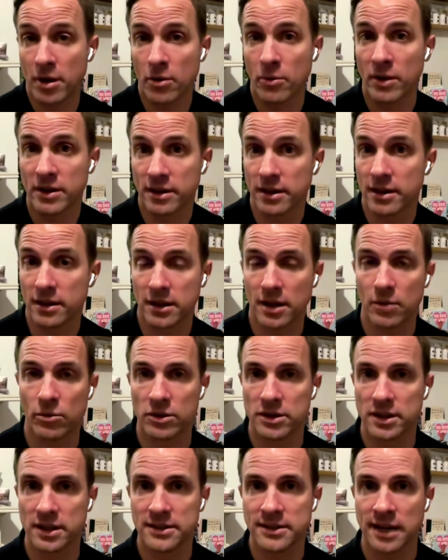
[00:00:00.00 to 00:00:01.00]
Remember when
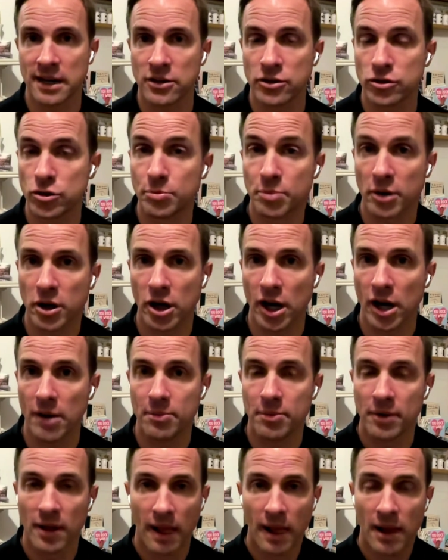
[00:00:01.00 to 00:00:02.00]
they won the Italian
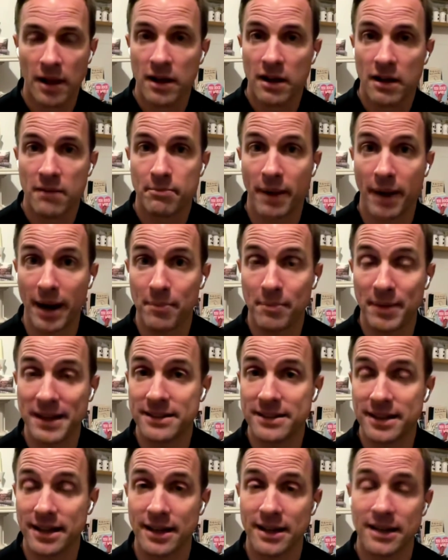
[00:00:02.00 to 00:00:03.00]
Super Cup
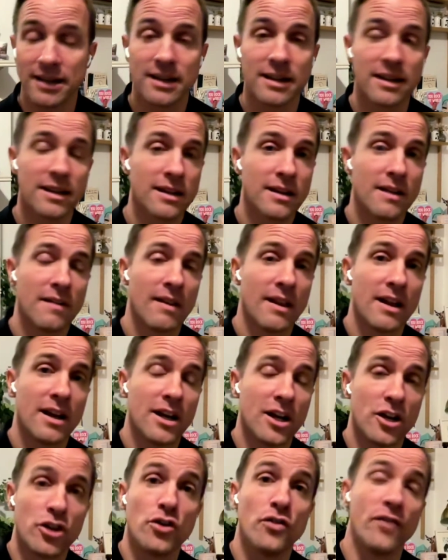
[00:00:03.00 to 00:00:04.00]
by beating
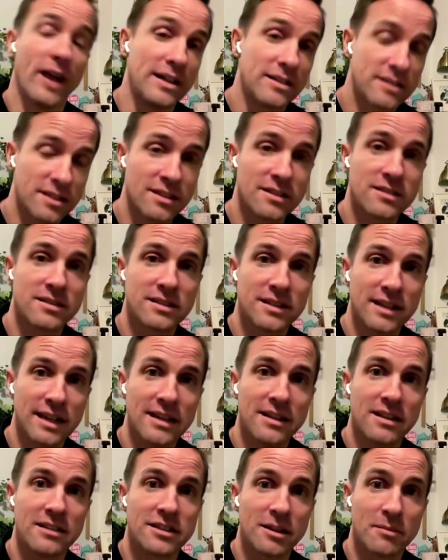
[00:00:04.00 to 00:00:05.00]

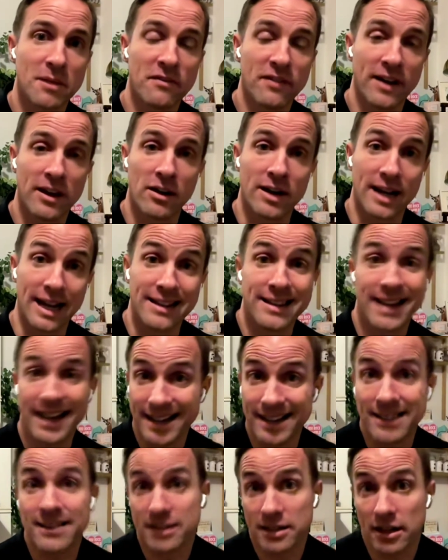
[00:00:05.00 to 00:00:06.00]
Juventus in the semi-final
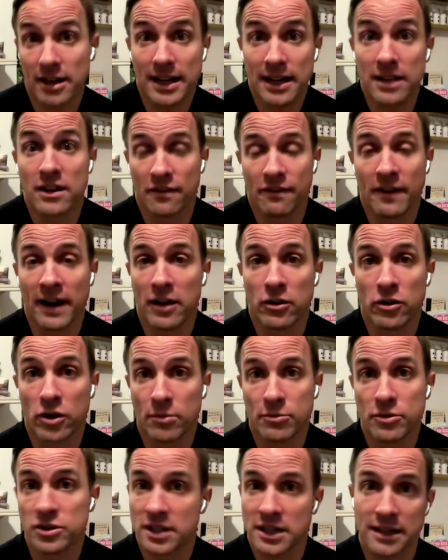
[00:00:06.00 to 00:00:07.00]
and the Inter in the
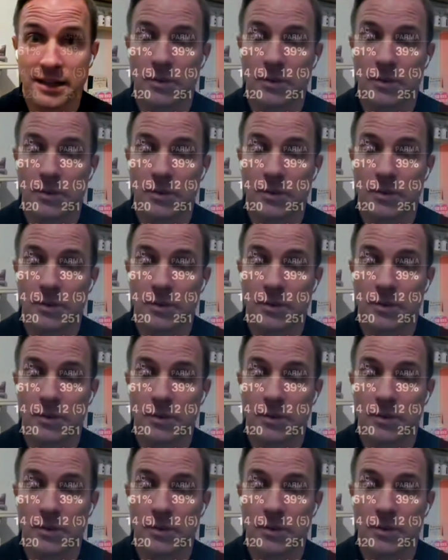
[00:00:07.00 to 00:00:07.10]
final.